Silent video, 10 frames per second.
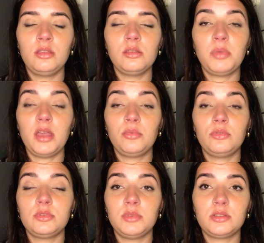The Bible
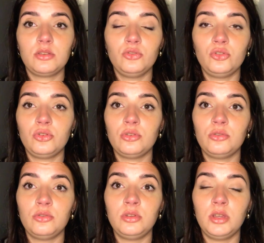is
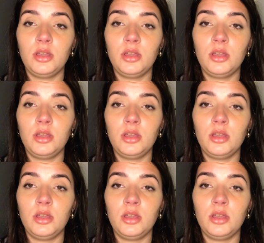misconstrued